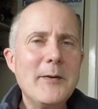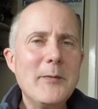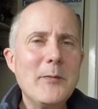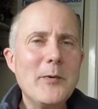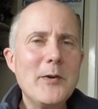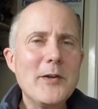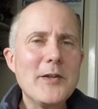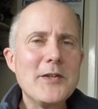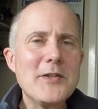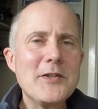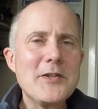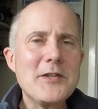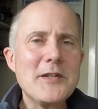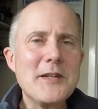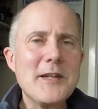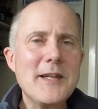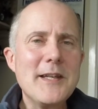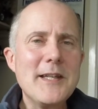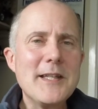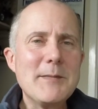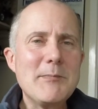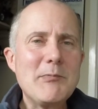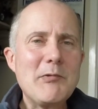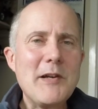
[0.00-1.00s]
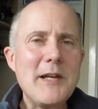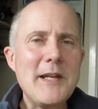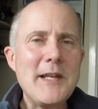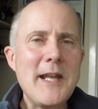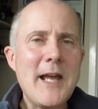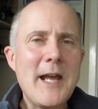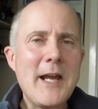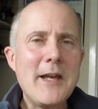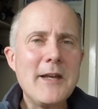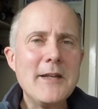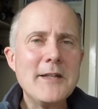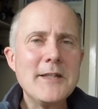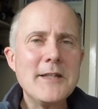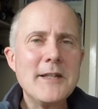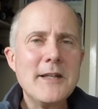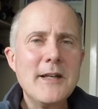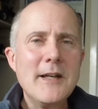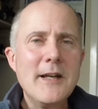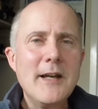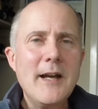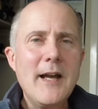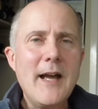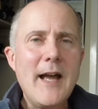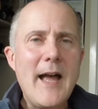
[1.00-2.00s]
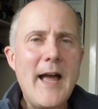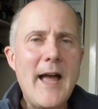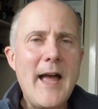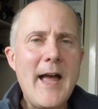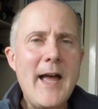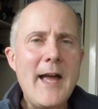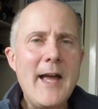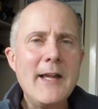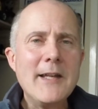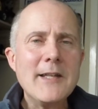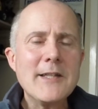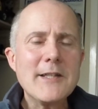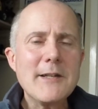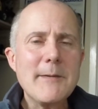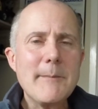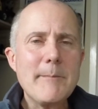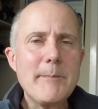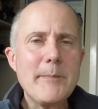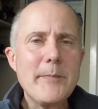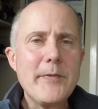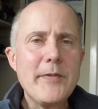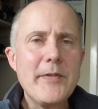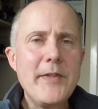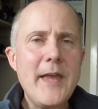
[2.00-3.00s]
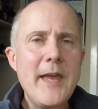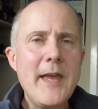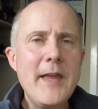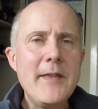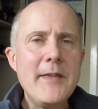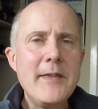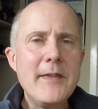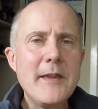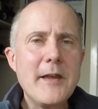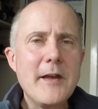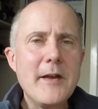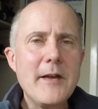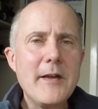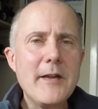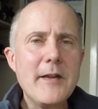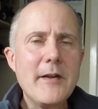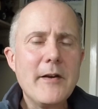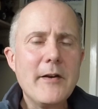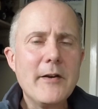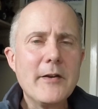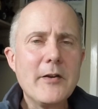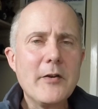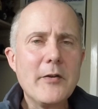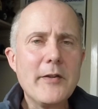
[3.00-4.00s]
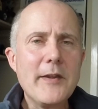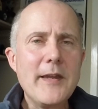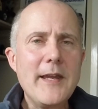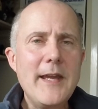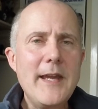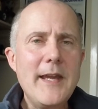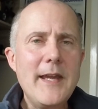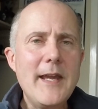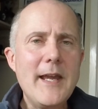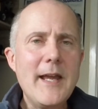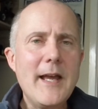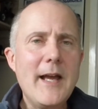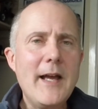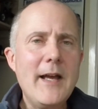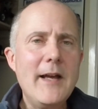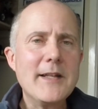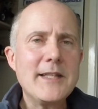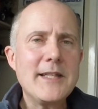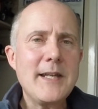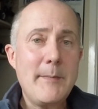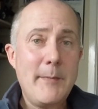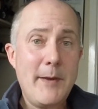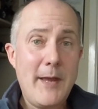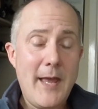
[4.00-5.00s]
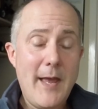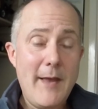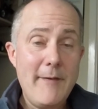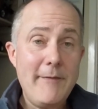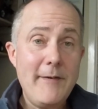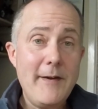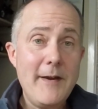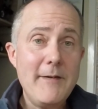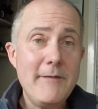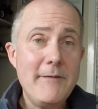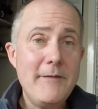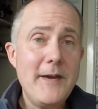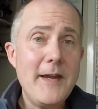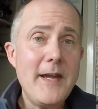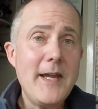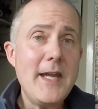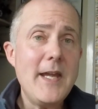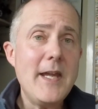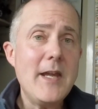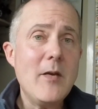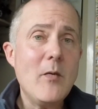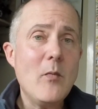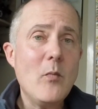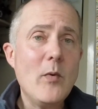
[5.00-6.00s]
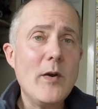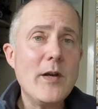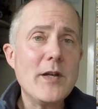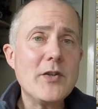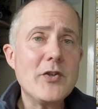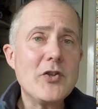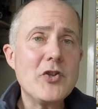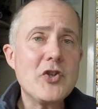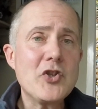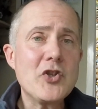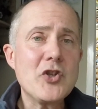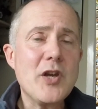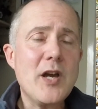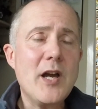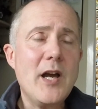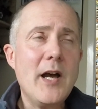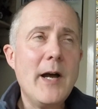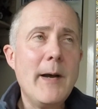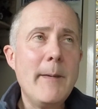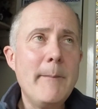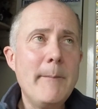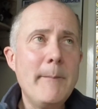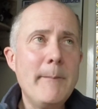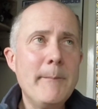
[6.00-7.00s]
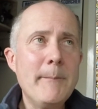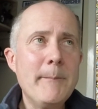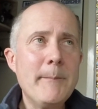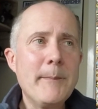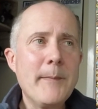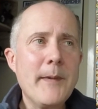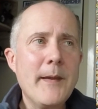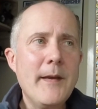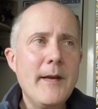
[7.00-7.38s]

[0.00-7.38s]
which is pretty knackered. And then I got the Tamiya FAV, which what